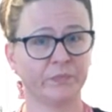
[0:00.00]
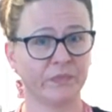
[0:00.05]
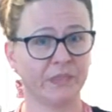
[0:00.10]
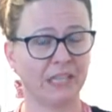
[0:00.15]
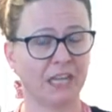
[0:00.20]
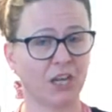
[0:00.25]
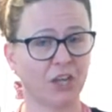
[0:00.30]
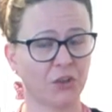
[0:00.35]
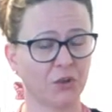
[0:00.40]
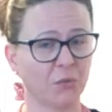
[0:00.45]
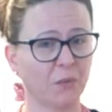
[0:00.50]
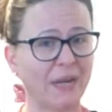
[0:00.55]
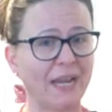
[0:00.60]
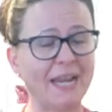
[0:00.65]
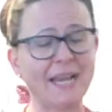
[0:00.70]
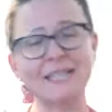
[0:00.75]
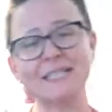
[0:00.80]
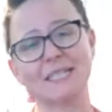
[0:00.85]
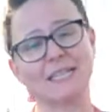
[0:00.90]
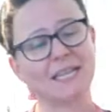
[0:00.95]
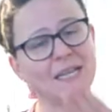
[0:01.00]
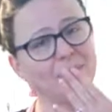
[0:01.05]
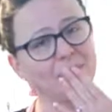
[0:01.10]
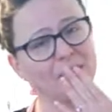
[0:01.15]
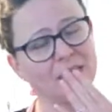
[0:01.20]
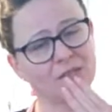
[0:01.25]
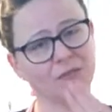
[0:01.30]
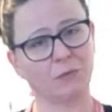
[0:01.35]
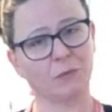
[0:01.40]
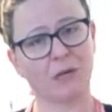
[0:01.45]
the other way to keep
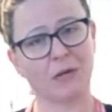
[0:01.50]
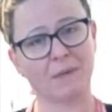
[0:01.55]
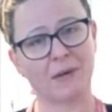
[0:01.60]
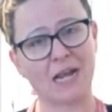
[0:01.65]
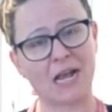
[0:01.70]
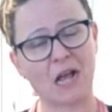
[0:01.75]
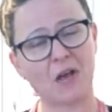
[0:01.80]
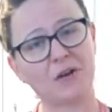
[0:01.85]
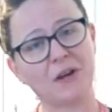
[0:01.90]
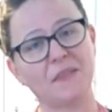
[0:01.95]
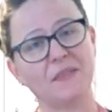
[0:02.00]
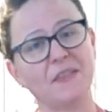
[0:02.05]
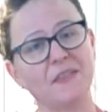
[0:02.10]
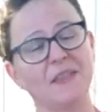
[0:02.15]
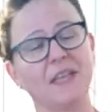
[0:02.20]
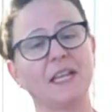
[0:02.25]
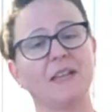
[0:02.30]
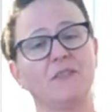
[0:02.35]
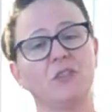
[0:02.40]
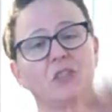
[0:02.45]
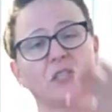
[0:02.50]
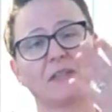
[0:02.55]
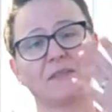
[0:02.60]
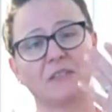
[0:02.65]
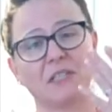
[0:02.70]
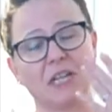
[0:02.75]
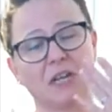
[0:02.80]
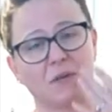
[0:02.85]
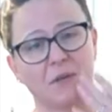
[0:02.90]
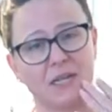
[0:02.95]
this from coming out, and then they give you stuff
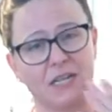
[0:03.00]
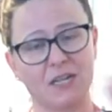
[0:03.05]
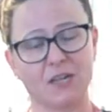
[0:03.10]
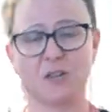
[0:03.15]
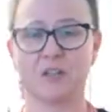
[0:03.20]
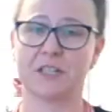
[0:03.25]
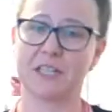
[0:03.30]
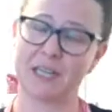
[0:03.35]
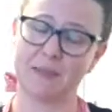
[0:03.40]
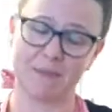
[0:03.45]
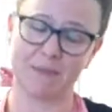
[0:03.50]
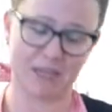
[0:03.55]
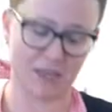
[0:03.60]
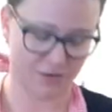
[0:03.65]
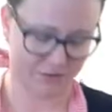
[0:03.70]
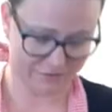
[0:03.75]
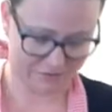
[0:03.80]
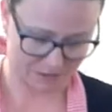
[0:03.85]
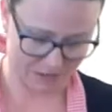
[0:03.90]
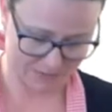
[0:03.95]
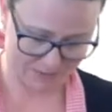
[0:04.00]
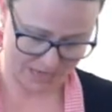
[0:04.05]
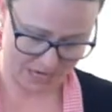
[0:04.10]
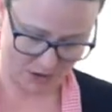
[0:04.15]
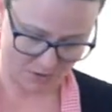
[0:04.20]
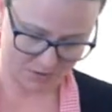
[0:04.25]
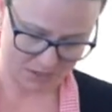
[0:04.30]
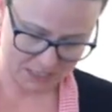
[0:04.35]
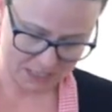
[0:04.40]
to go here to keep the other from coming out.